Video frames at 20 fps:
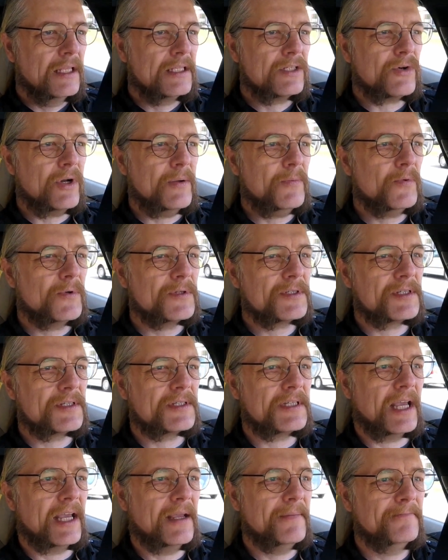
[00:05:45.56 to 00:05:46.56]
Trip was the
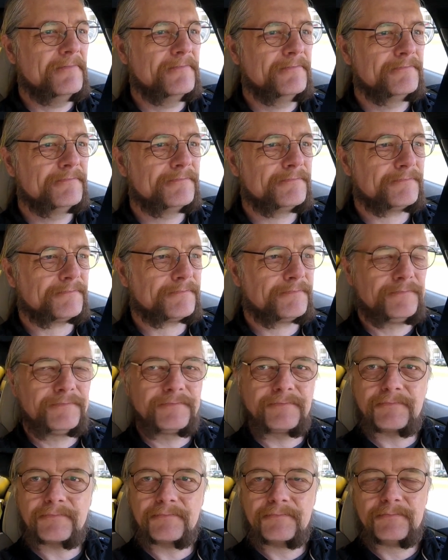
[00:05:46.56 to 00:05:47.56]
same
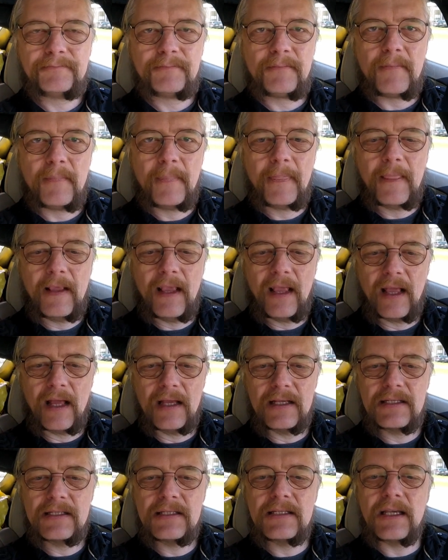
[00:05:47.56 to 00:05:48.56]

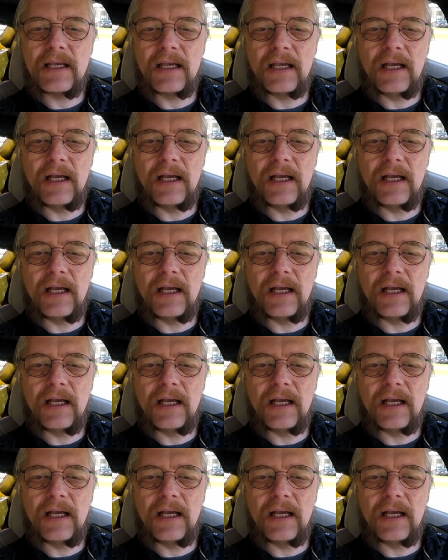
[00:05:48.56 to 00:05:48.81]
as